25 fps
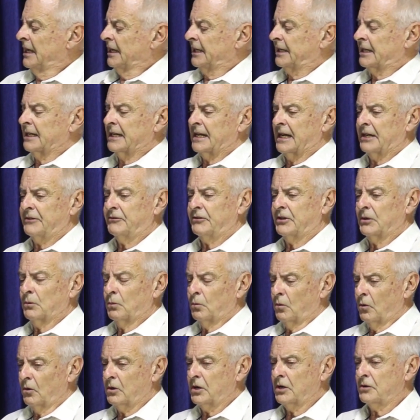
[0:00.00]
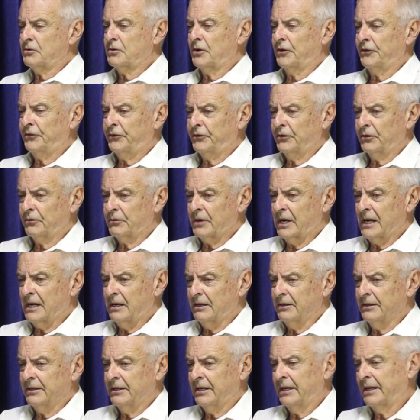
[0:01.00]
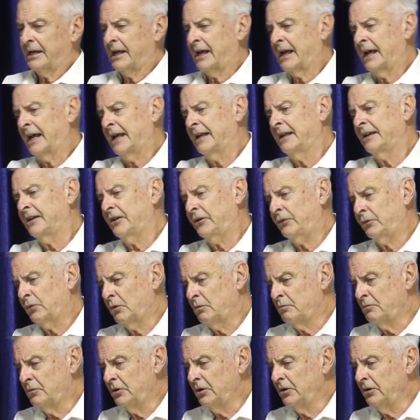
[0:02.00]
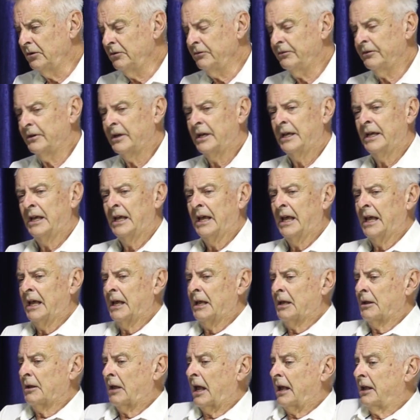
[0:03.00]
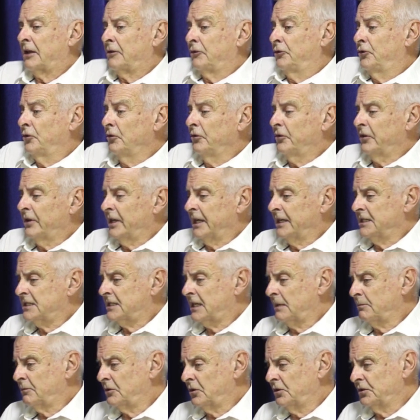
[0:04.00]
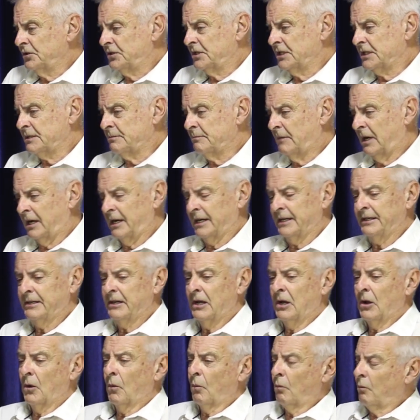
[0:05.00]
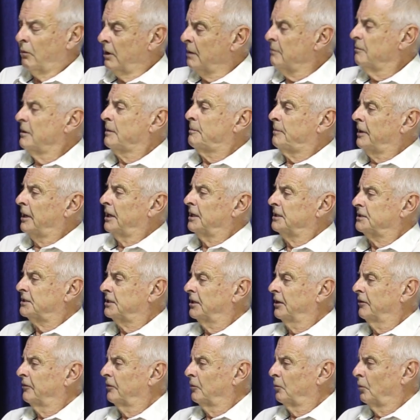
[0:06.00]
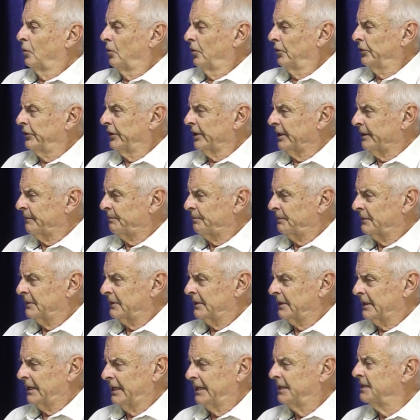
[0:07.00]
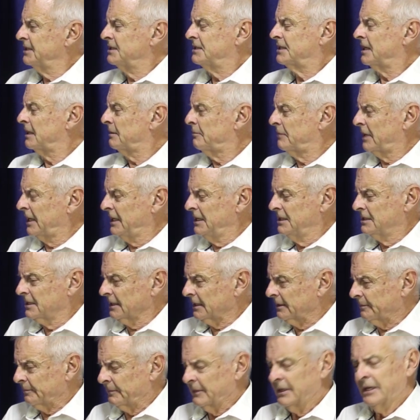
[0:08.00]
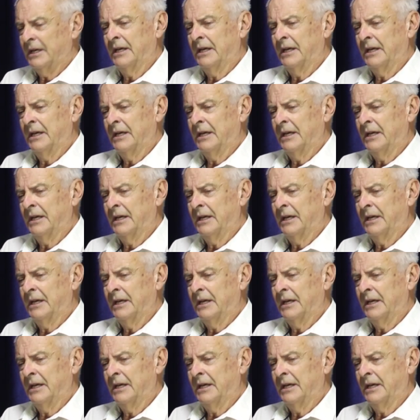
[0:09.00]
can actually walk across the ground, and this will move due to their subconscious mind when we pass over water. It is amazing.